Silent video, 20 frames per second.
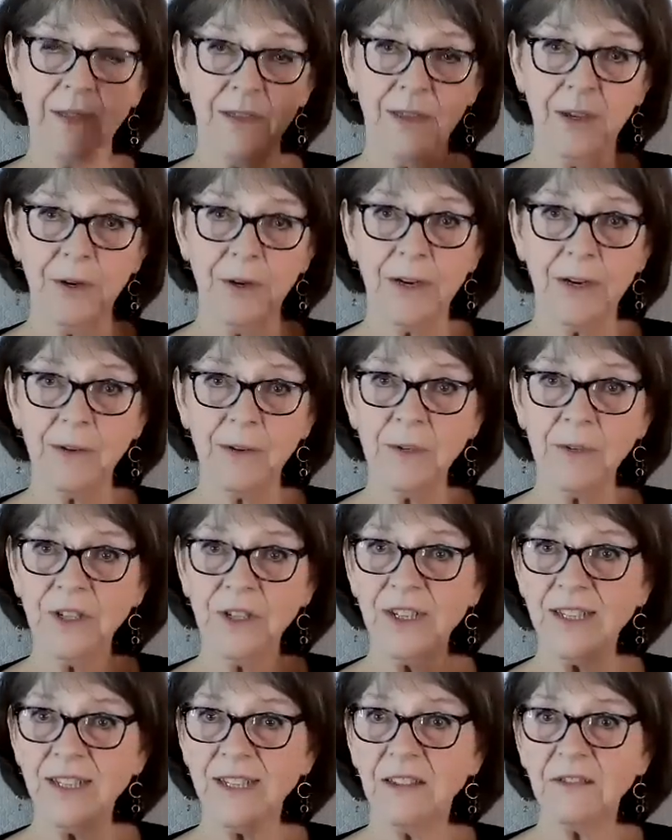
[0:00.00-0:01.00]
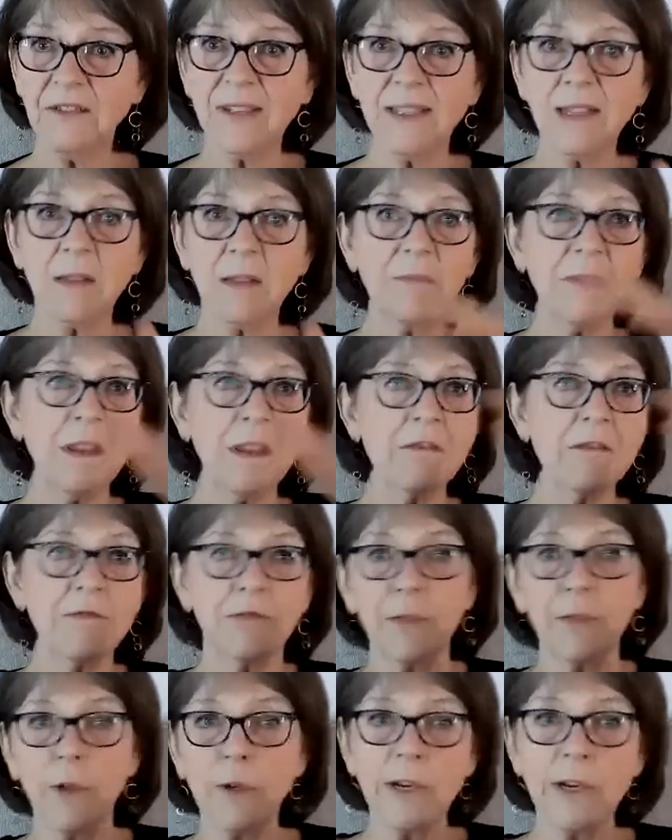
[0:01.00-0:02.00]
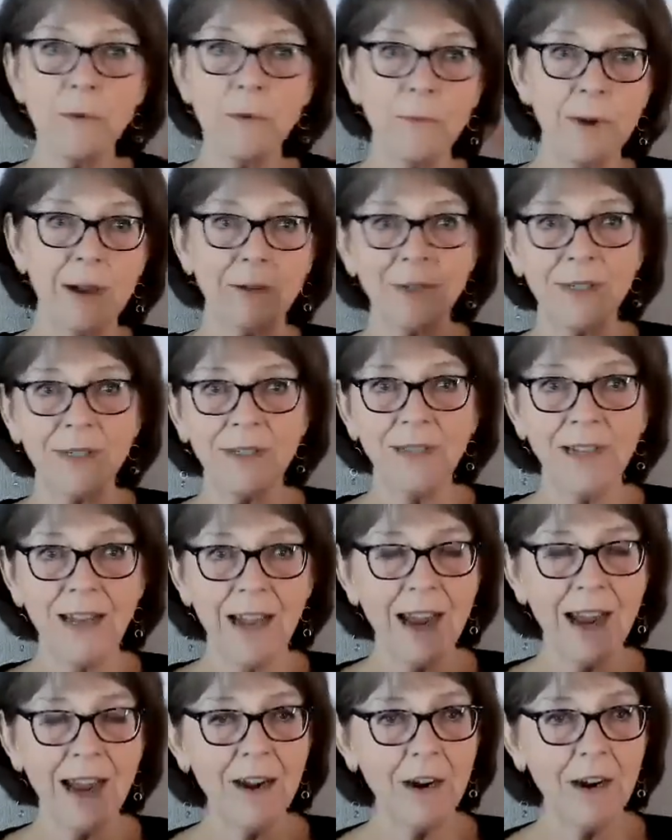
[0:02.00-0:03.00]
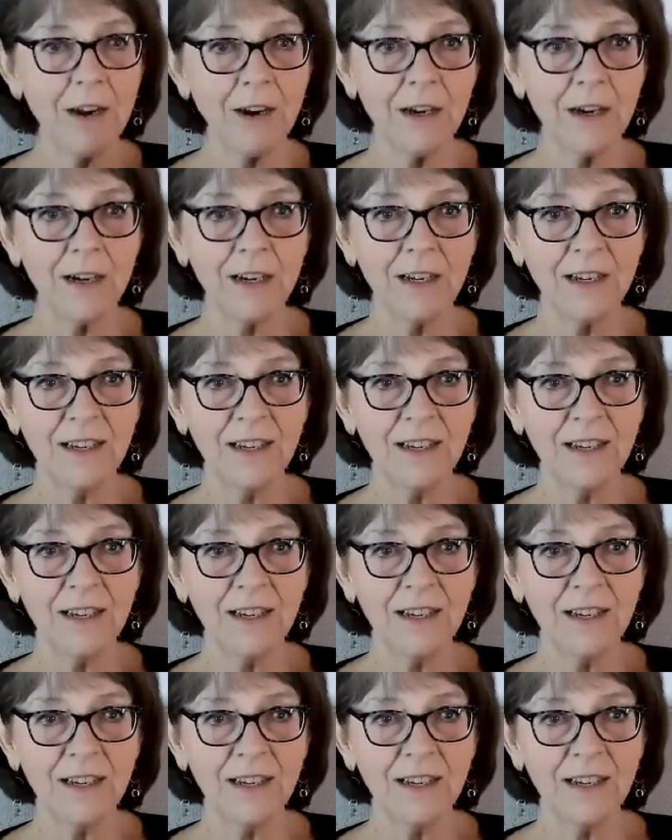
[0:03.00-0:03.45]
theory, which is there's something floating around in the air,